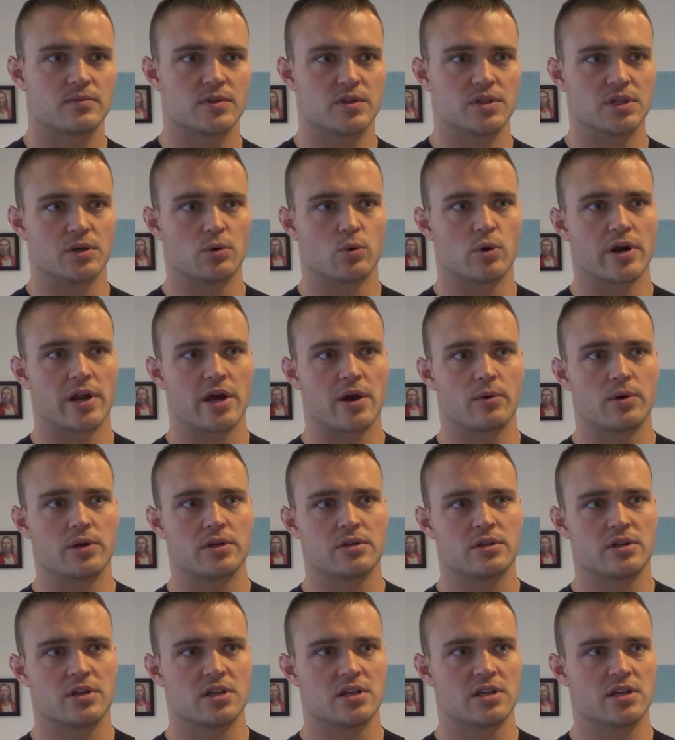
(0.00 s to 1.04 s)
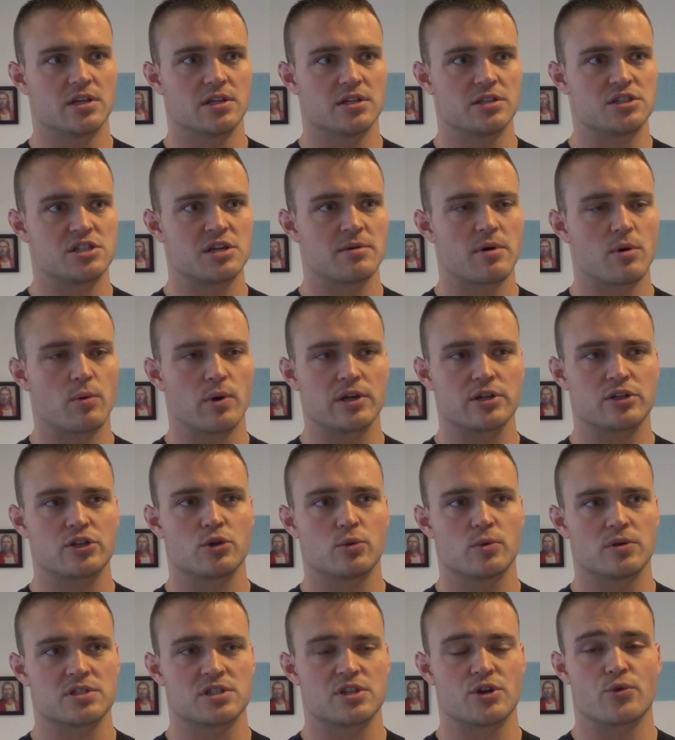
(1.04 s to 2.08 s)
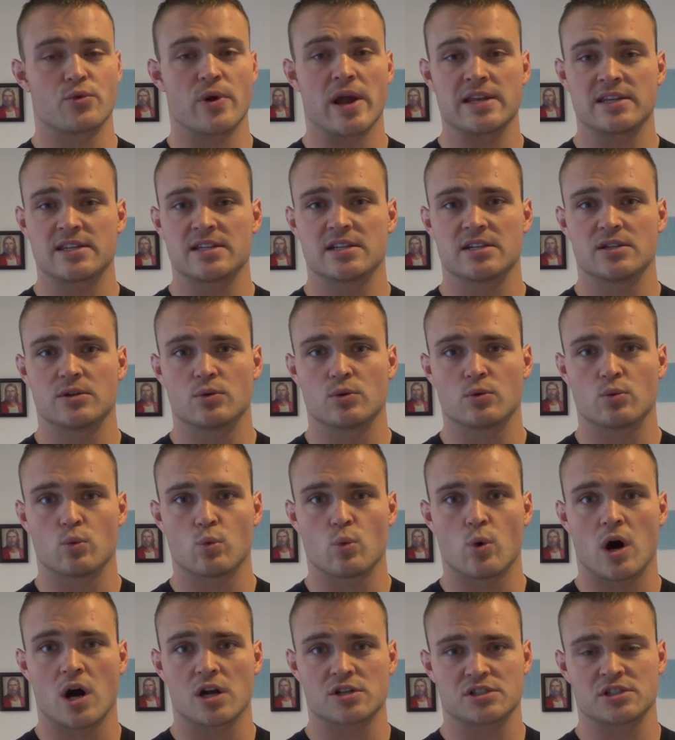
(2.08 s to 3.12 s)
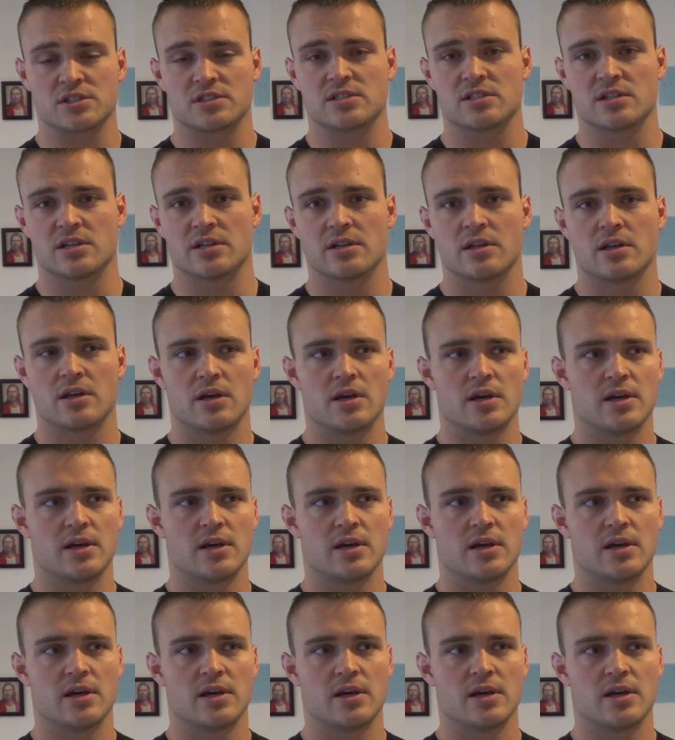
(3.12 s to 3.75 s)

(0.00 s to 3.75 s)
The gym I went to was in Renton, Washington,